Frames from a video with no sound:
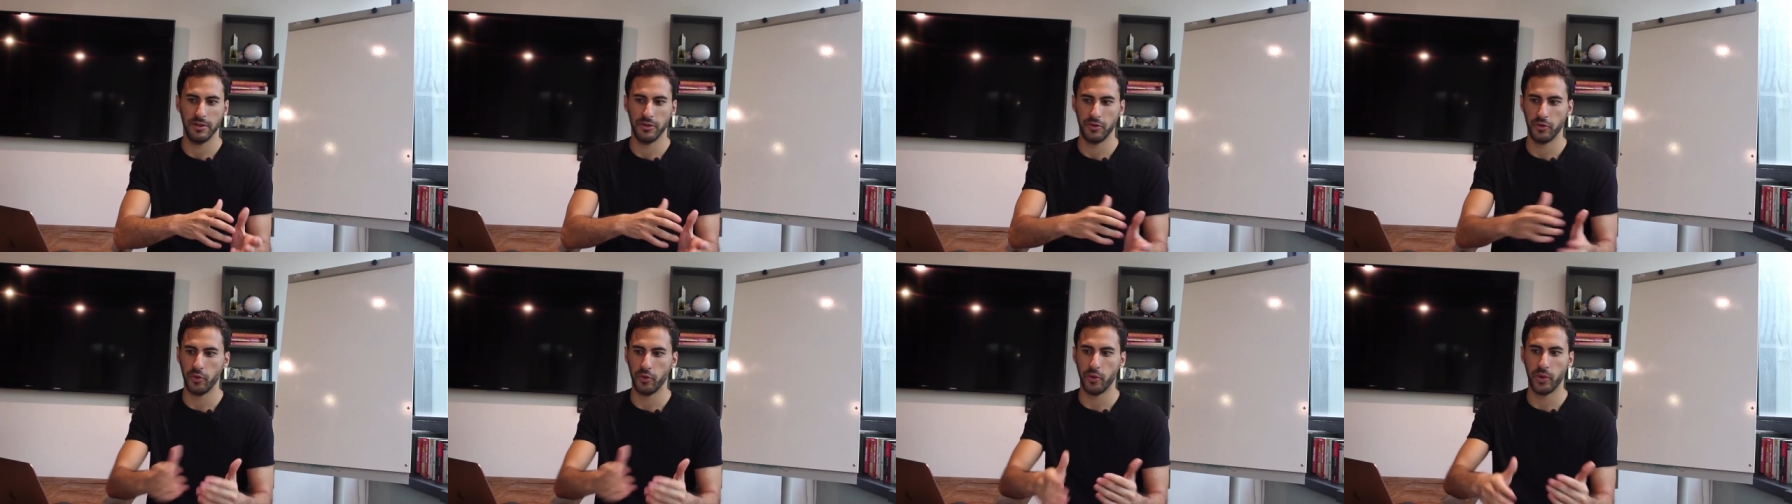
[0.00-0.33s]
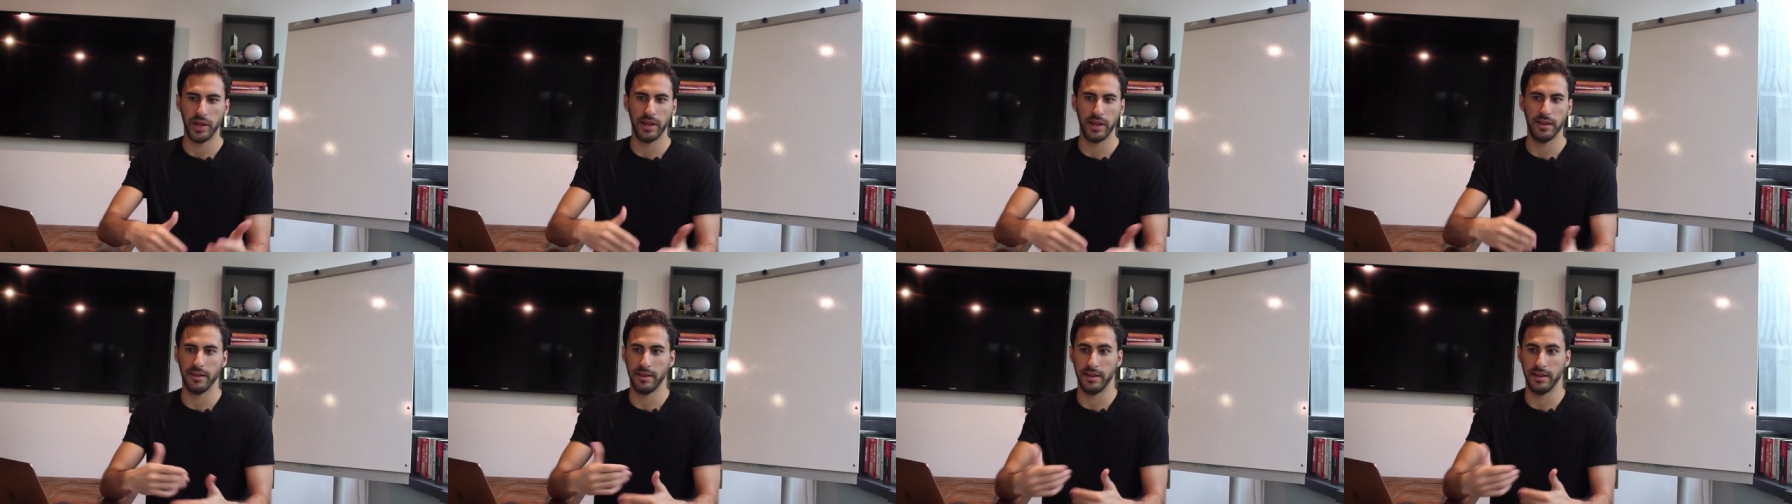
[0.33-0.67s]

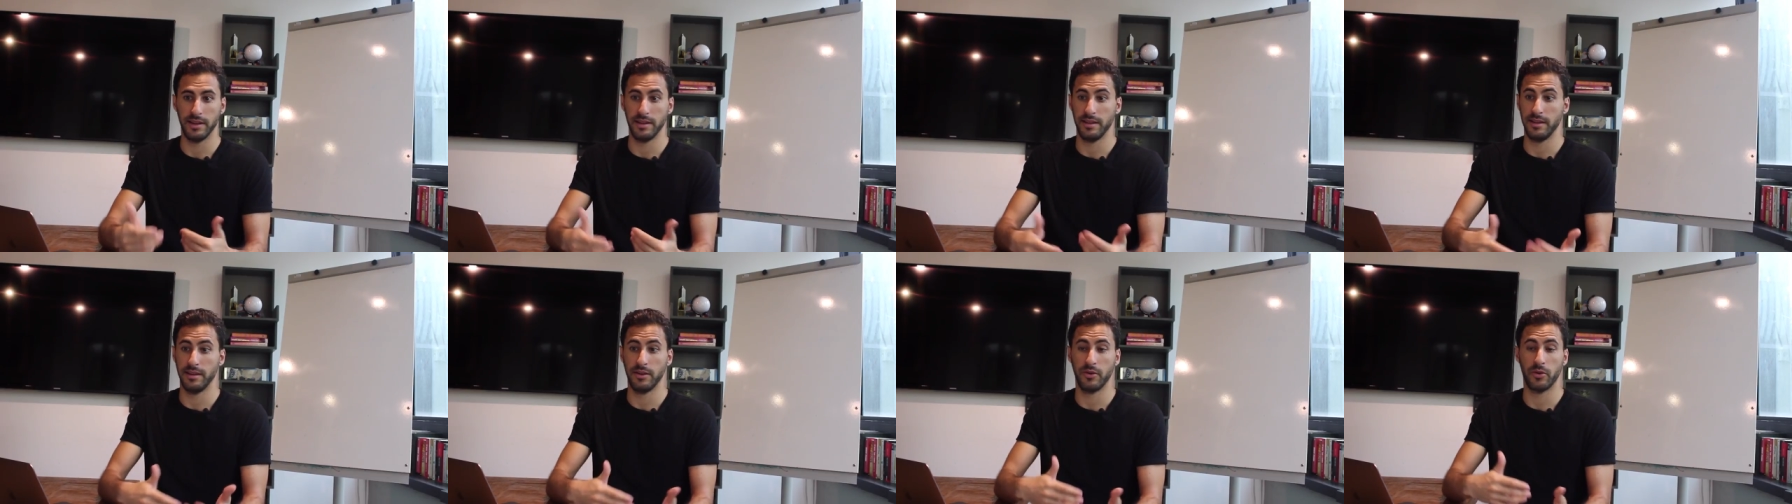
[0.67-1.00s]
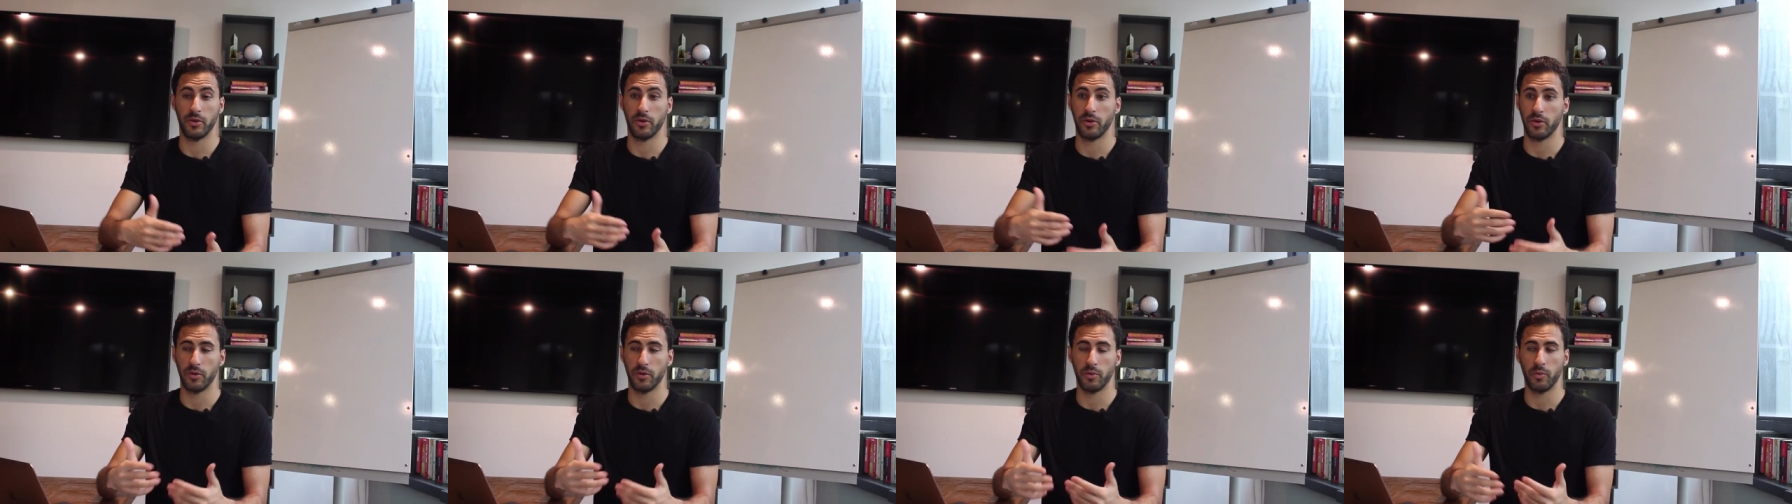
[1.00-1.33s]
during
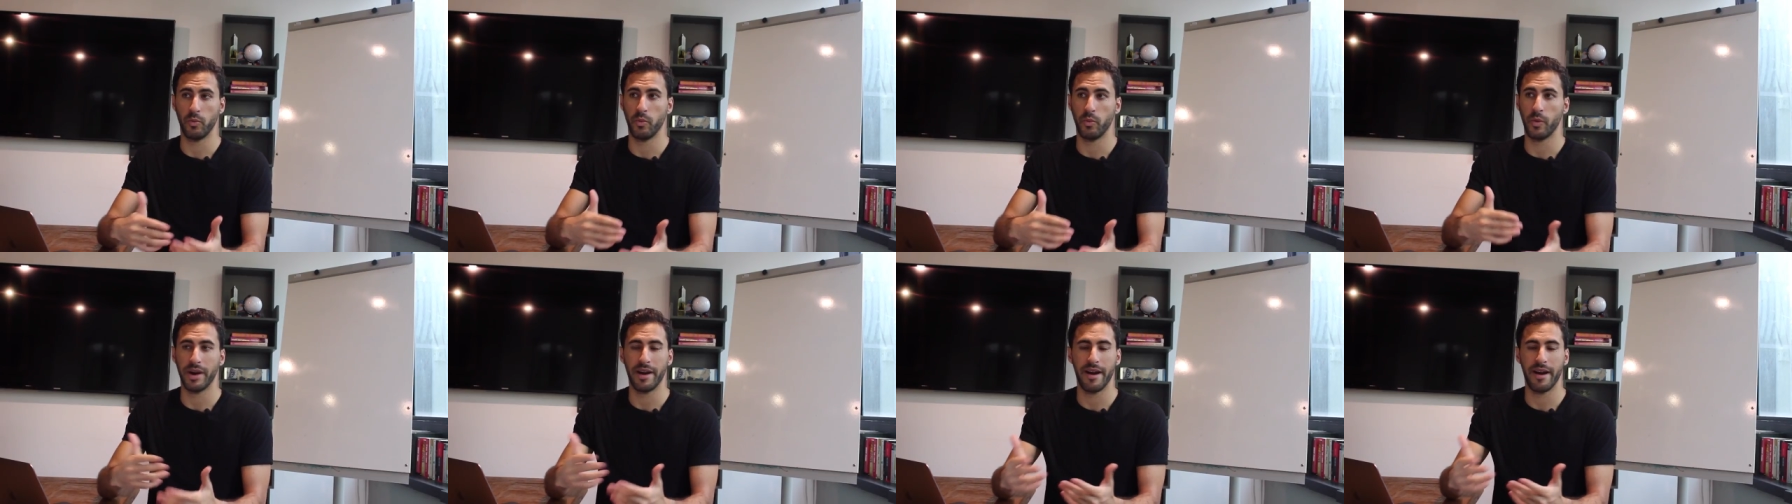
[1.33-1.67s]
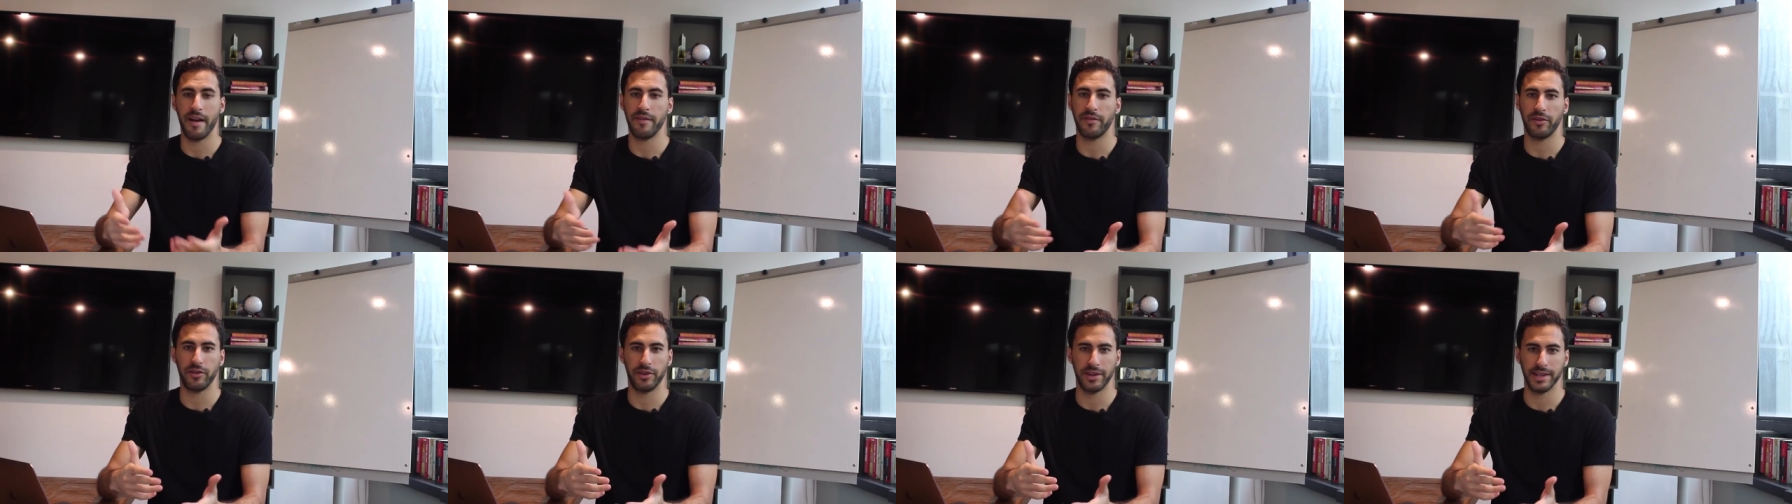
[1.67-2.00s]
or
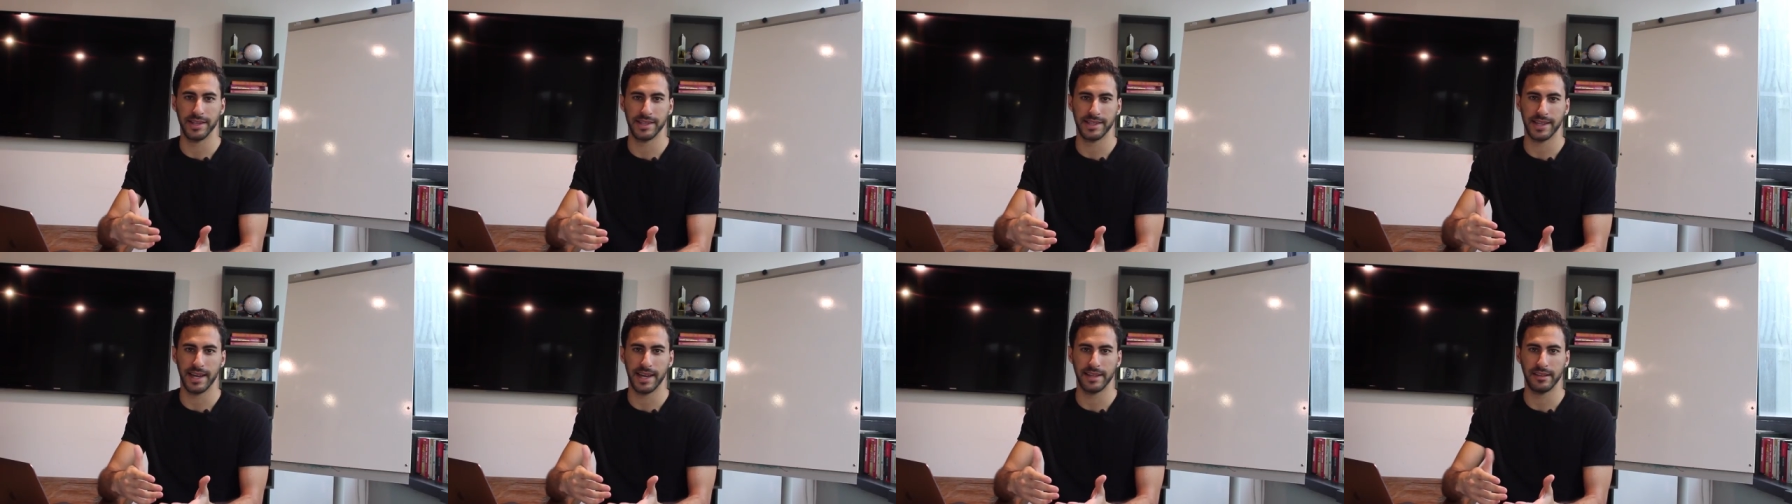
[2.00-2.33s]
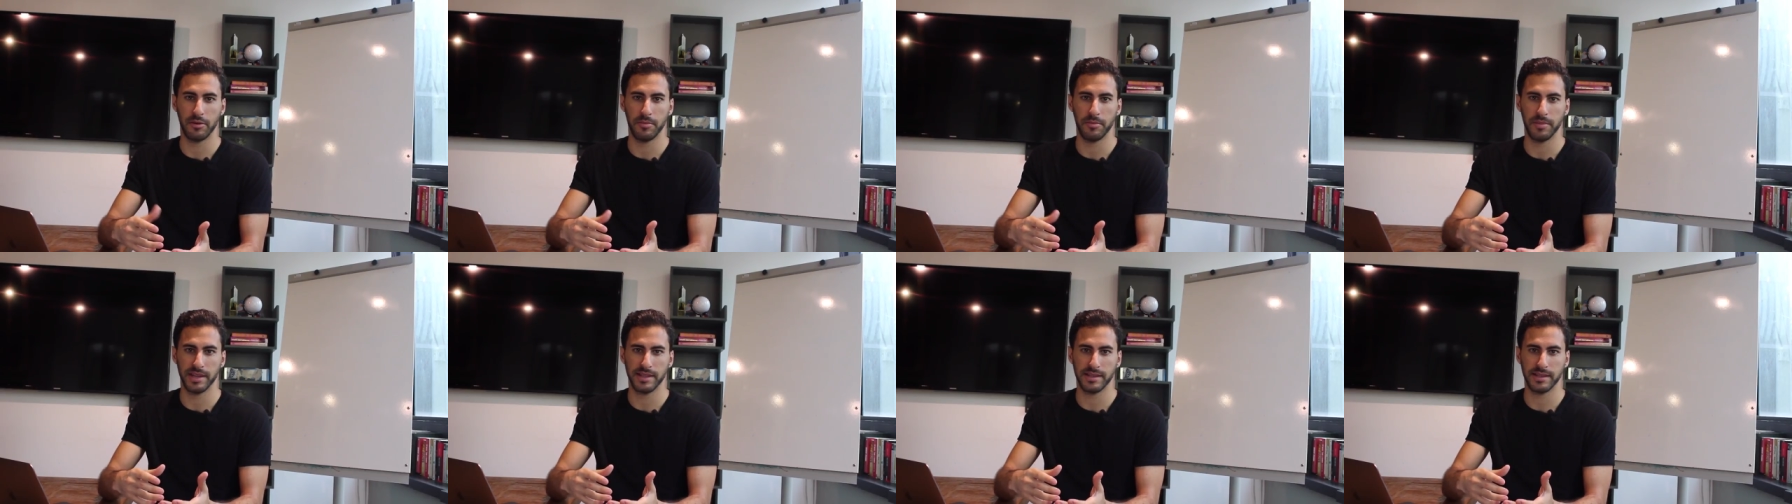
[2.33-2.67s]
whatever inside
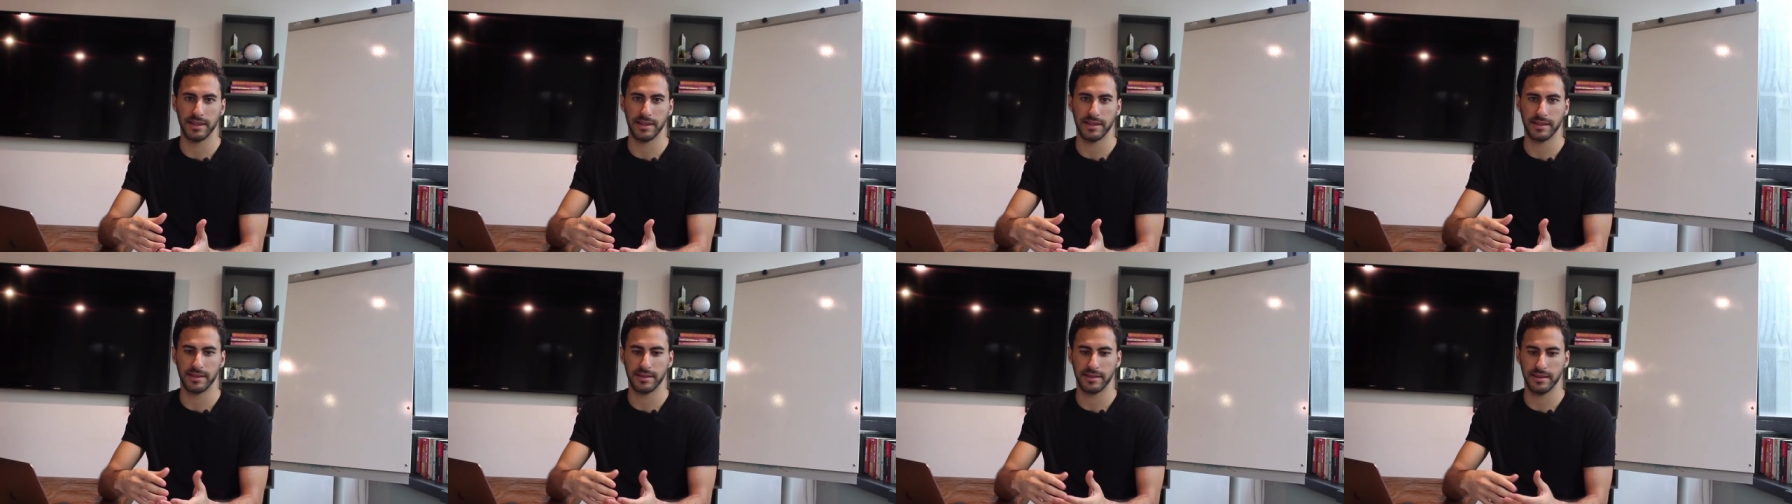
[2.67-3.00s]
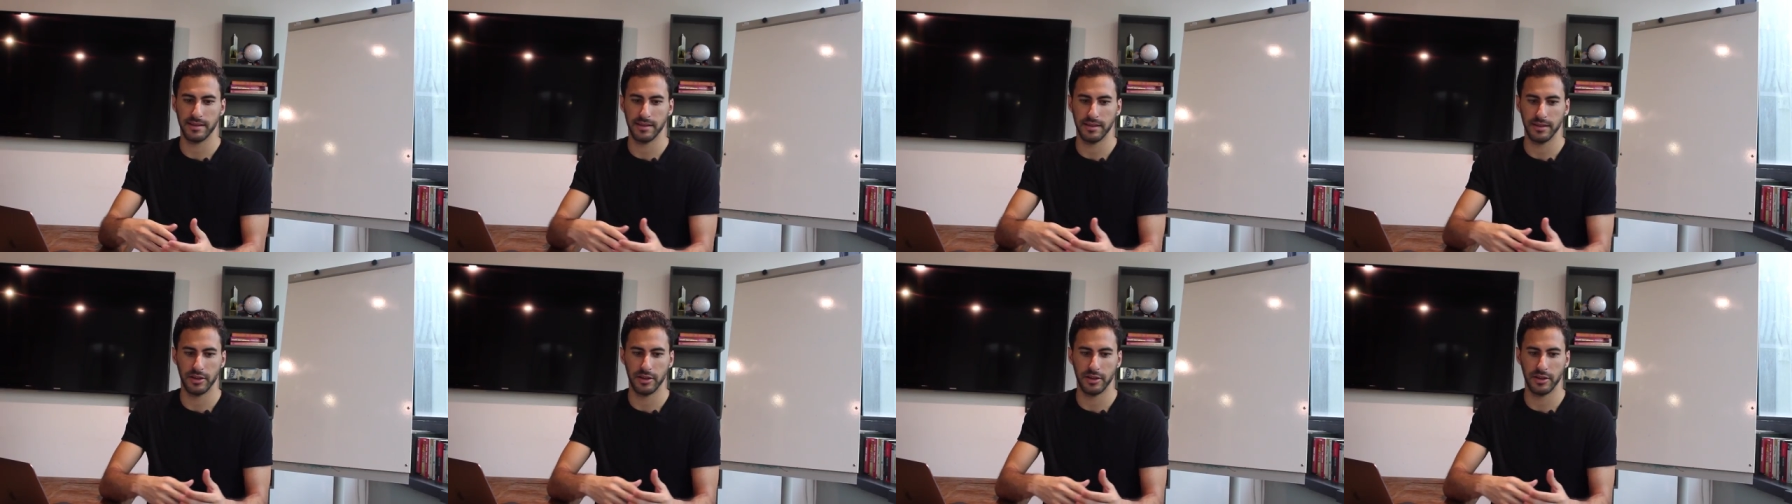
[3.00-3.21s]
their business,